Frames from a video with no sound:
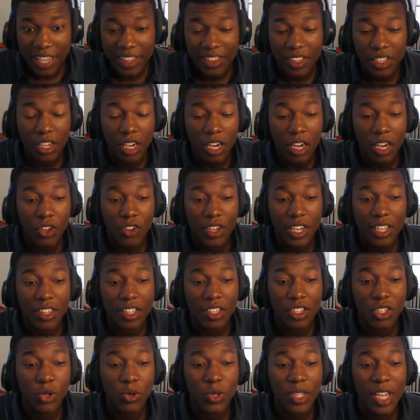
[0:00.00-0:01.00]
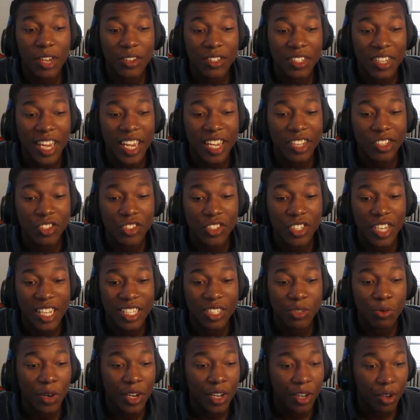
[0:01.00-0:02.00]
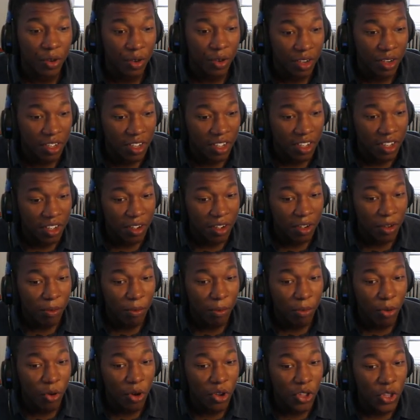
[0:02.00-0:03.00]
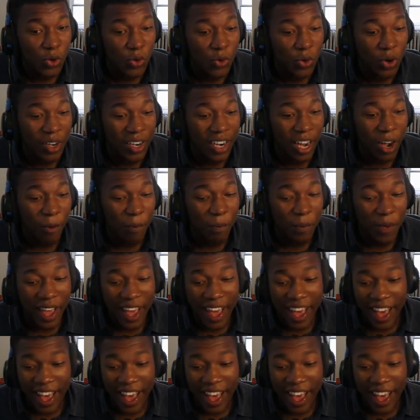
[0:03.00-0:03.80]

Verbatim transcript: you got the uh, you got the 2008 Jets record. Boy, you going out